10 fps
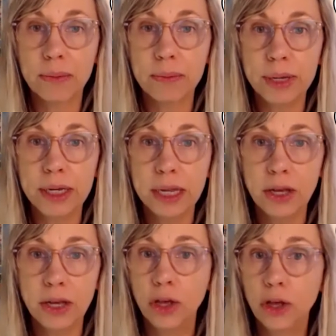
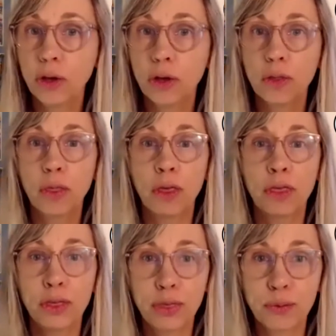meaning
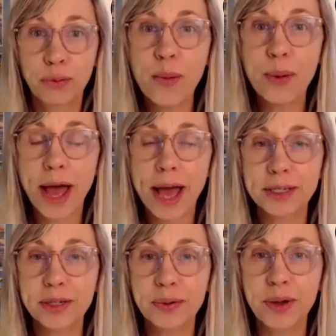the throwback
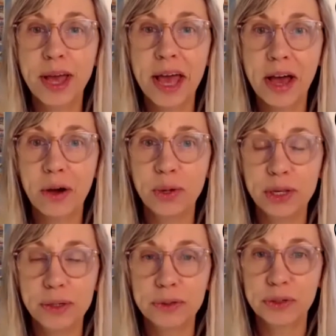to how we
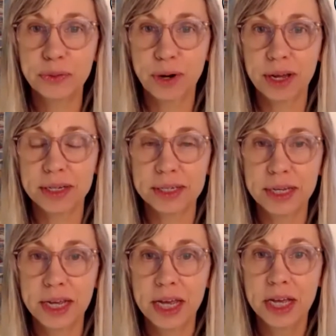used to write.
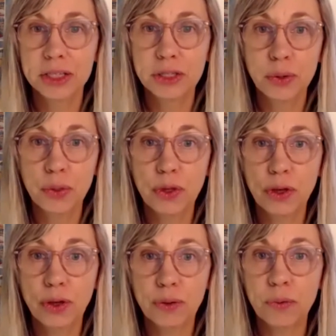So
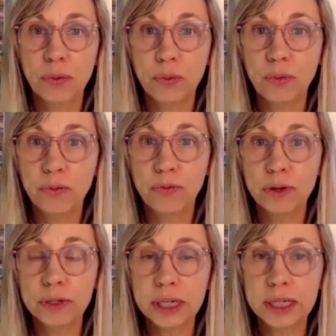the
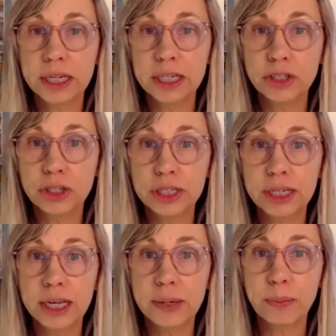first idea is just to
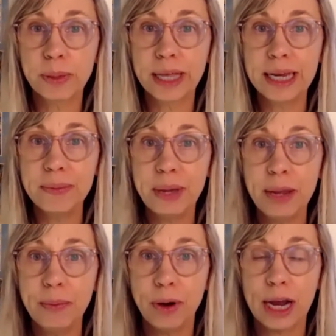get plain
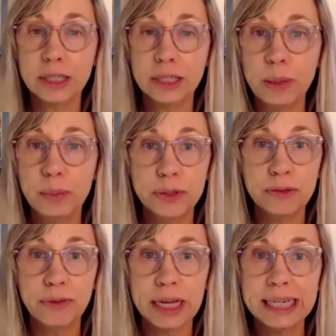paper. Ask people to
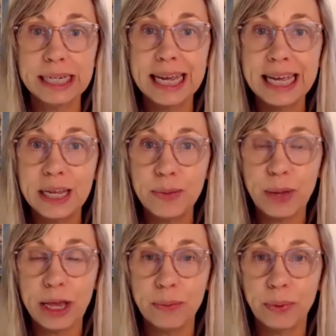find any
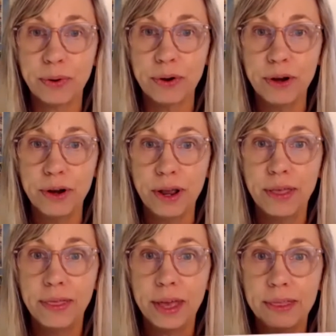paper
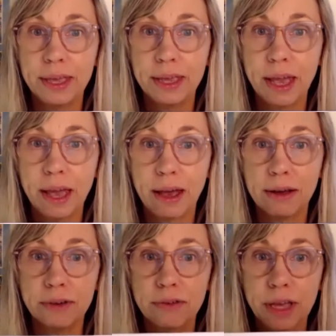that they
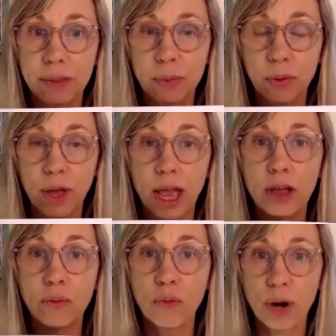have available
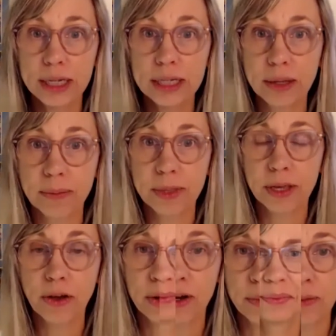and write
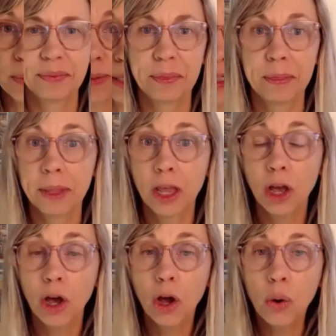something on a piece of
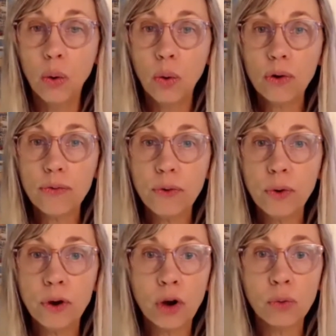paper. Or
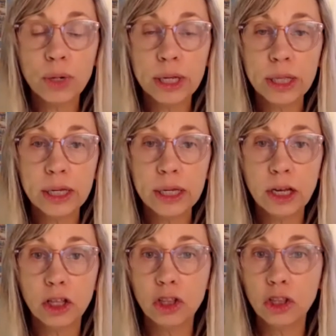for a really
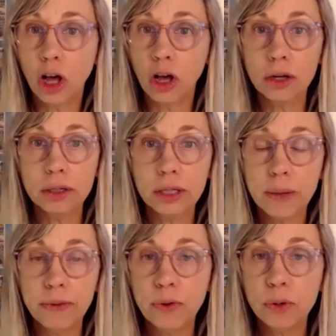long type
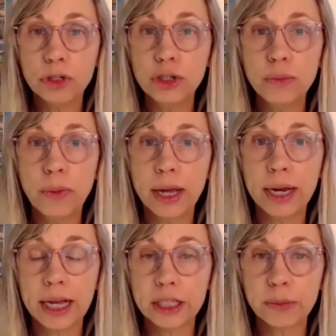of course, you might
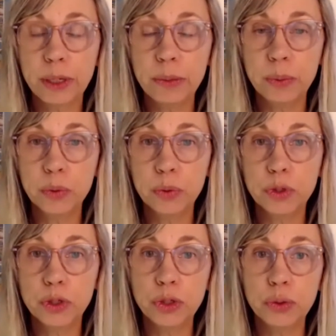ask people
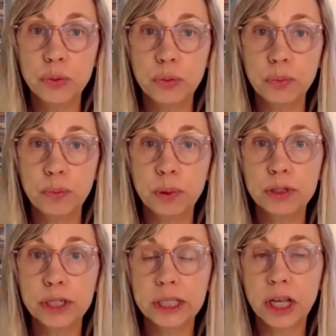to
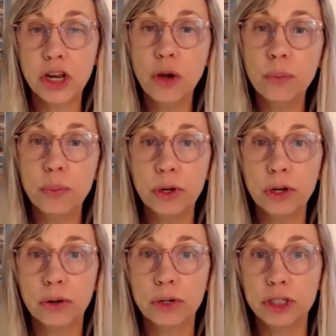purchase a
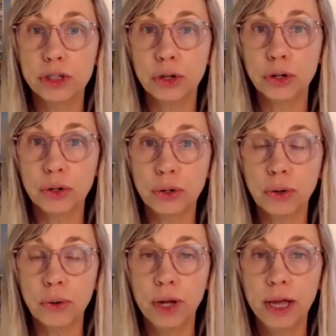notebook or a
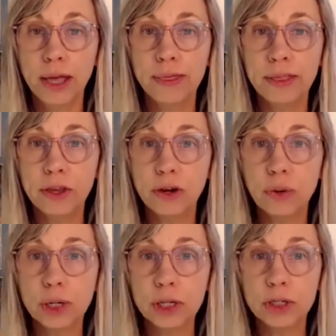journal that they're
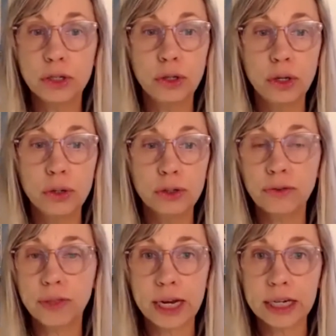going to use
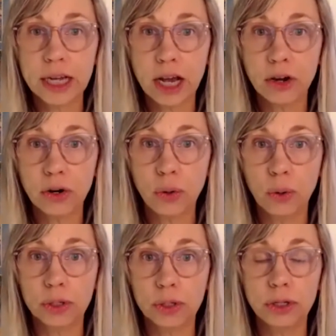for that entire
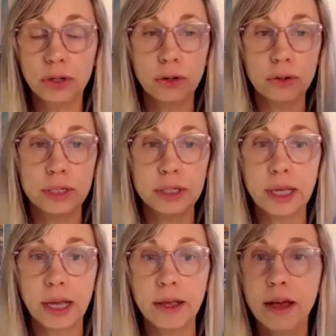course. So you're going to
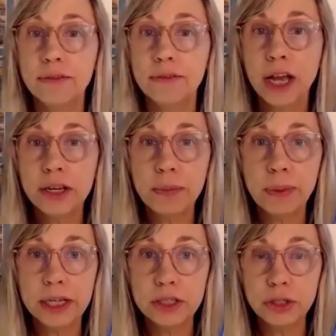say, find a
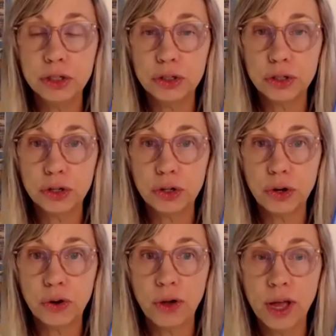place in your
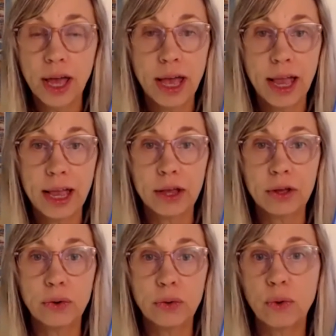journal
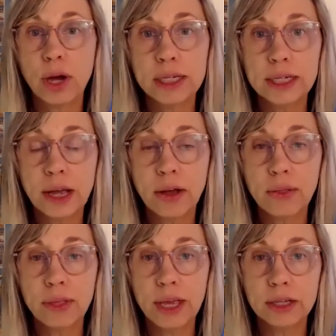and write down
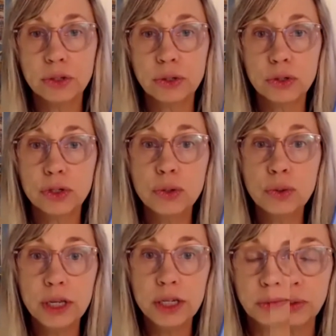the answers to these